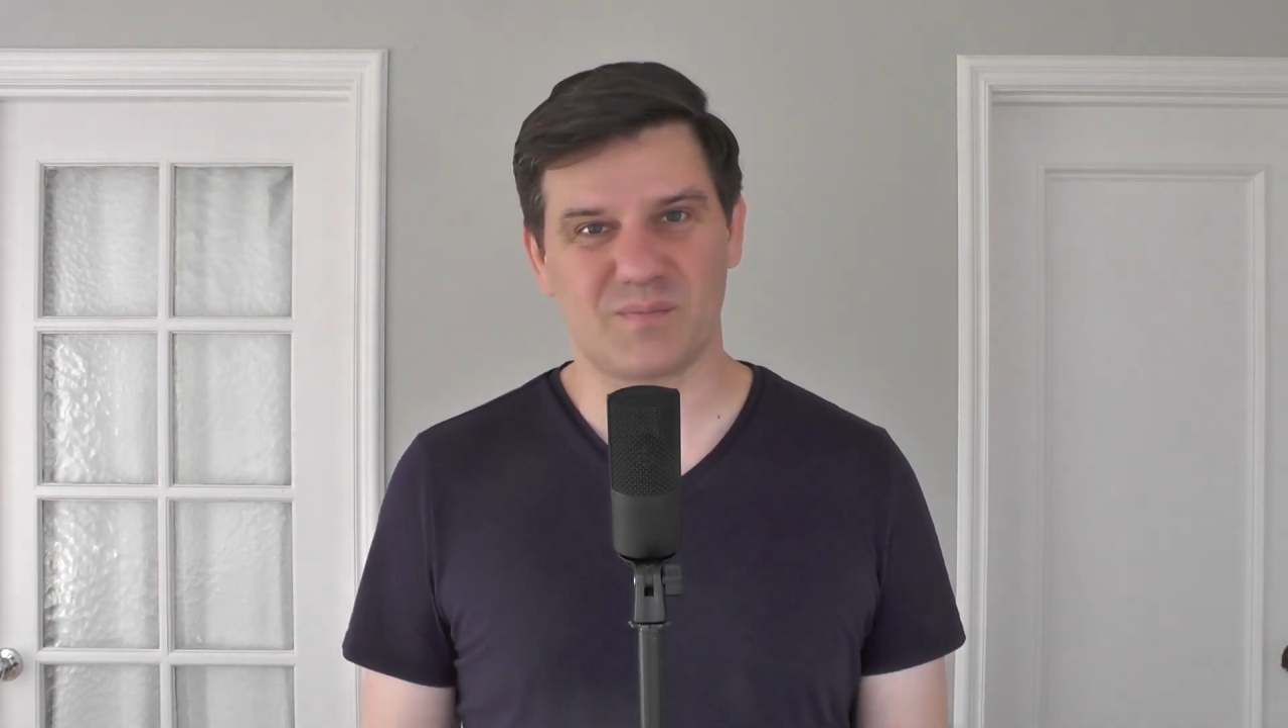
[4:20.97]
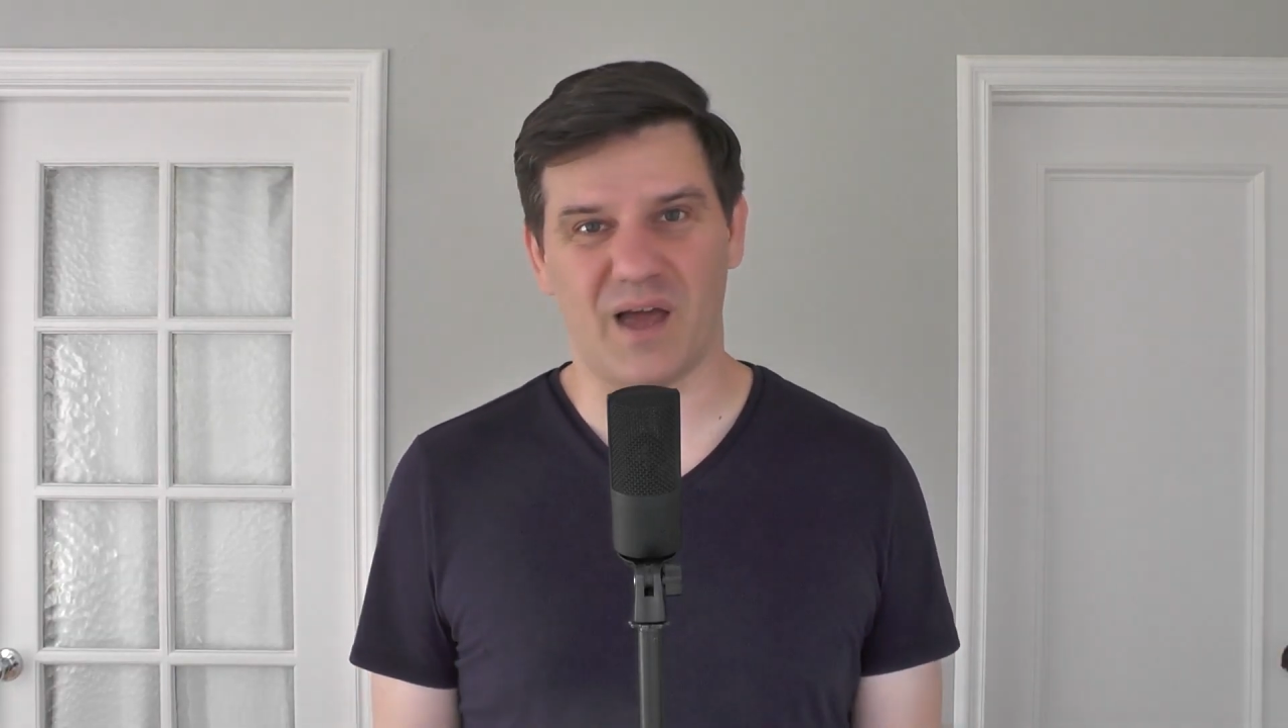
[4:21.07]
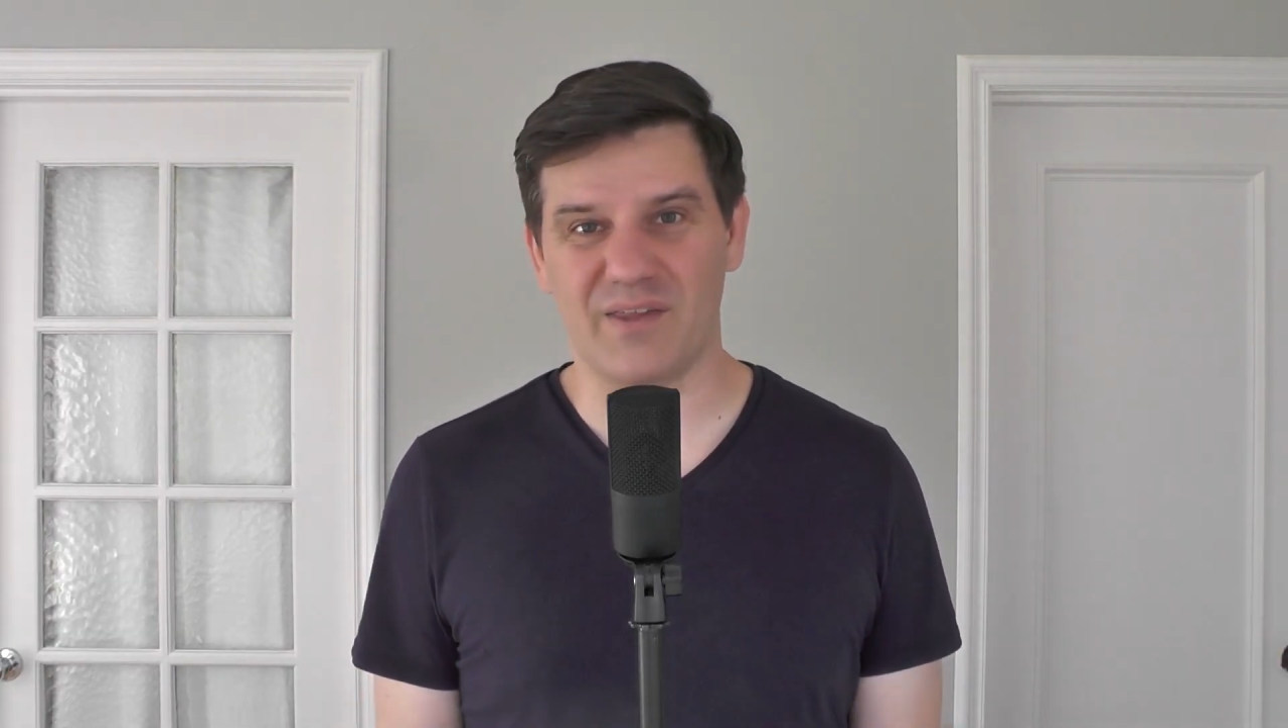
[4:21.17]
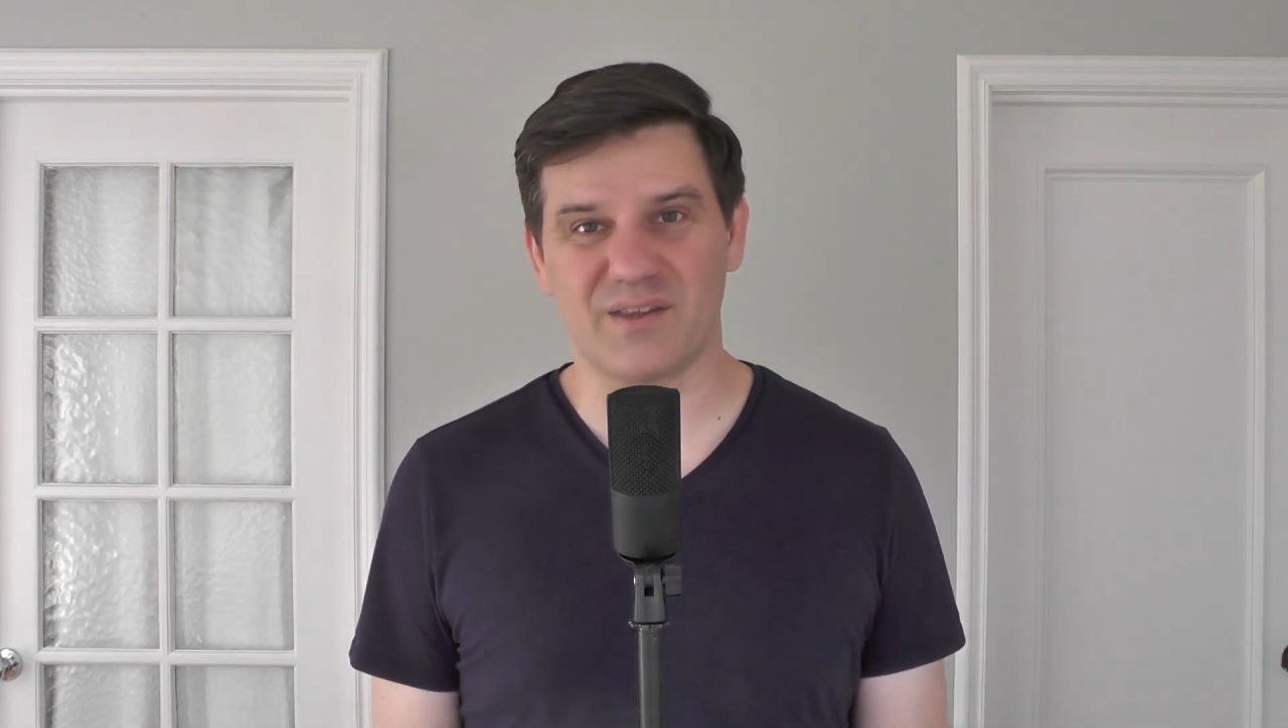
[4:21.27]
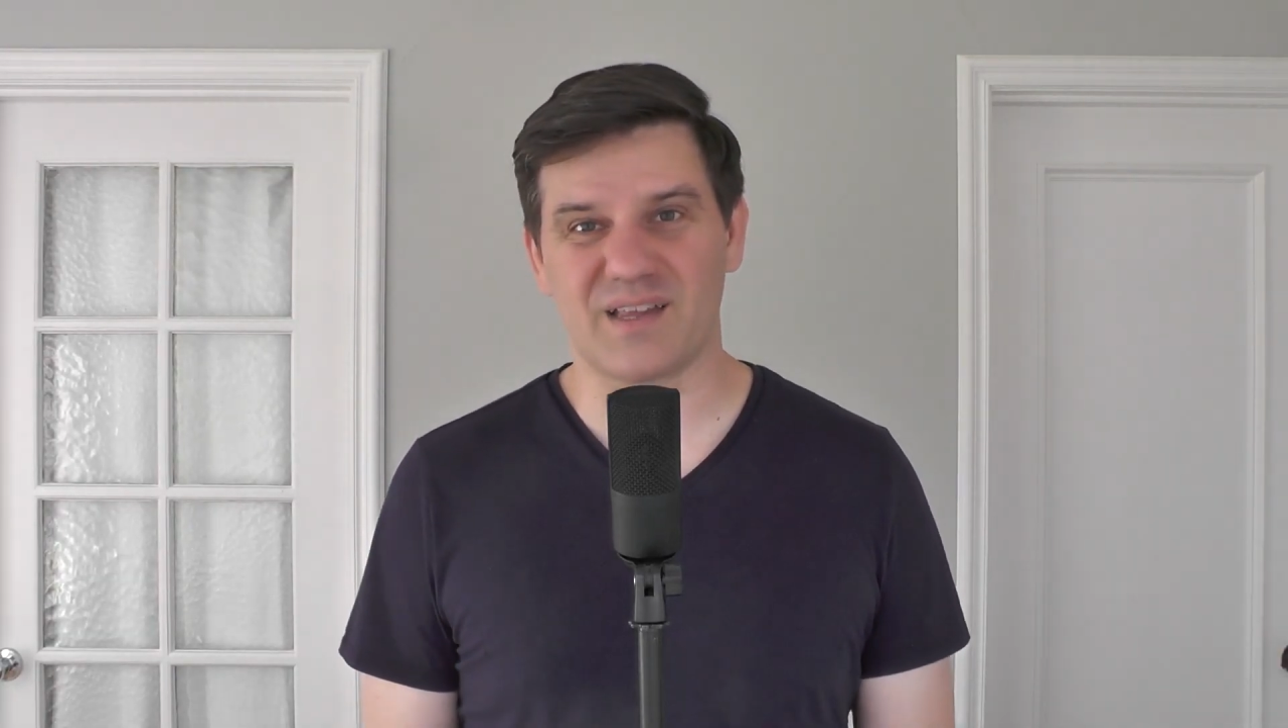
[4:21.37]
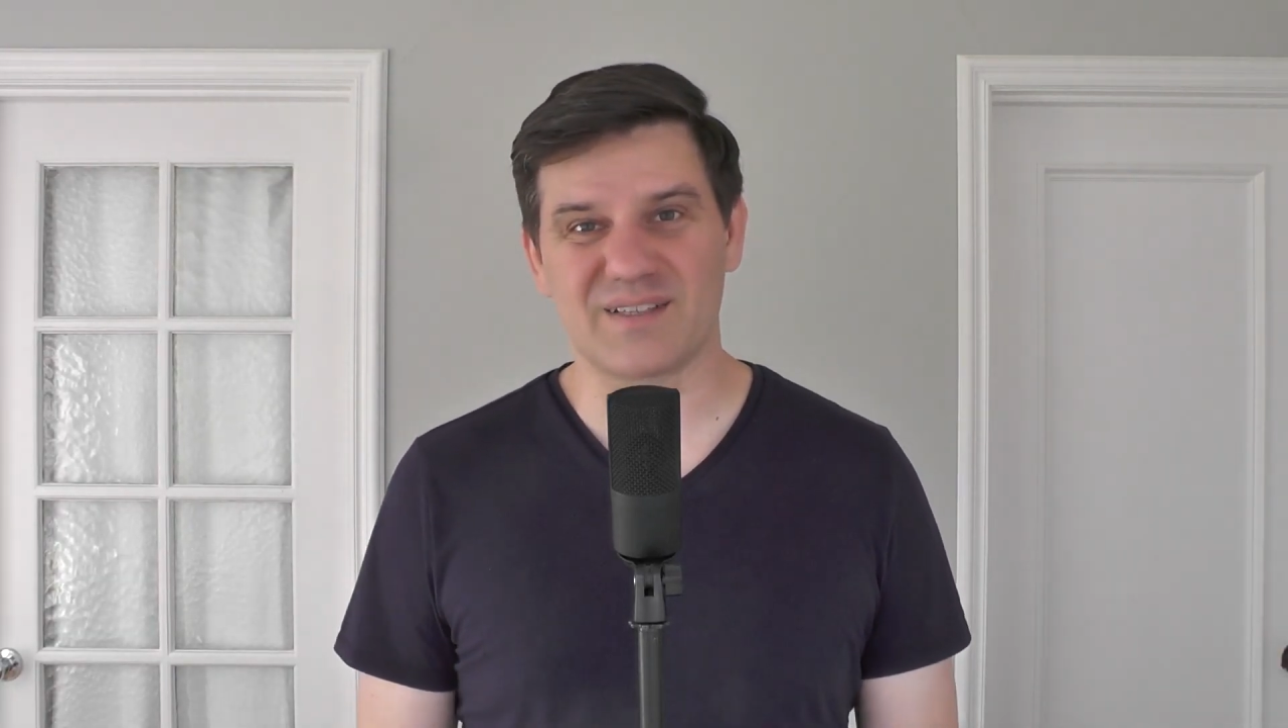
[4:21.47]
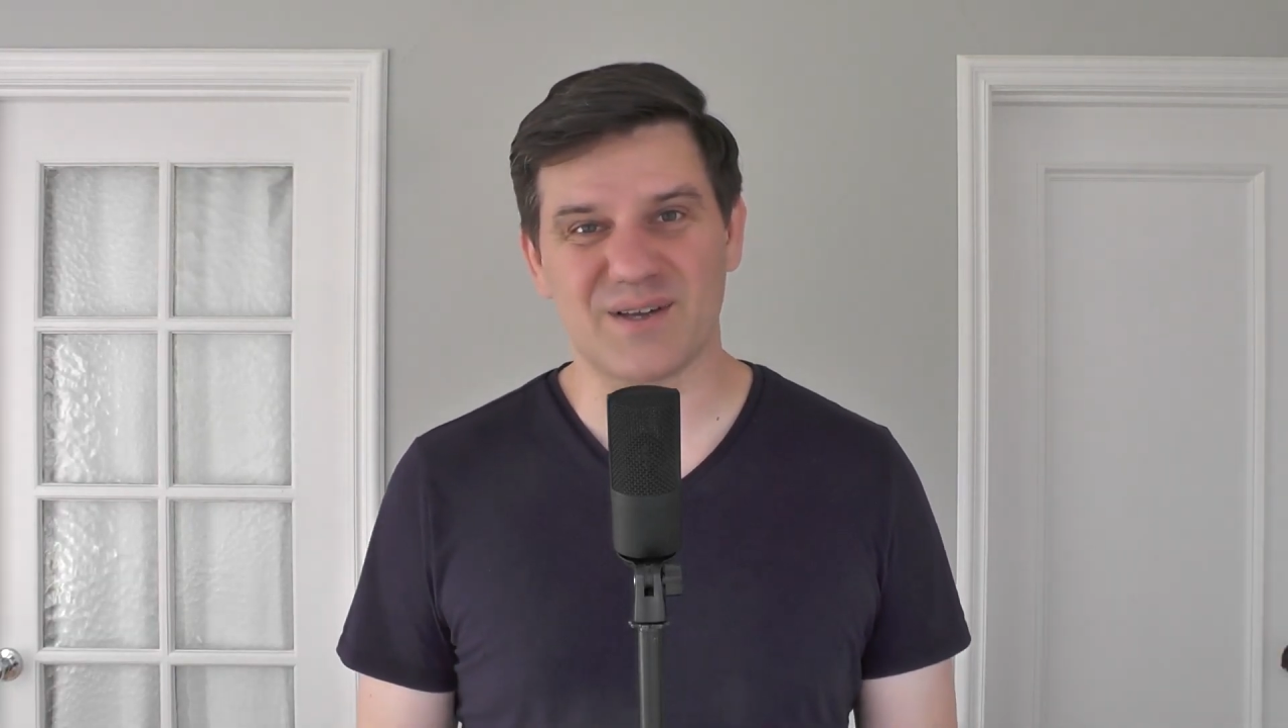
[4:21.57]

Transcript: I think that's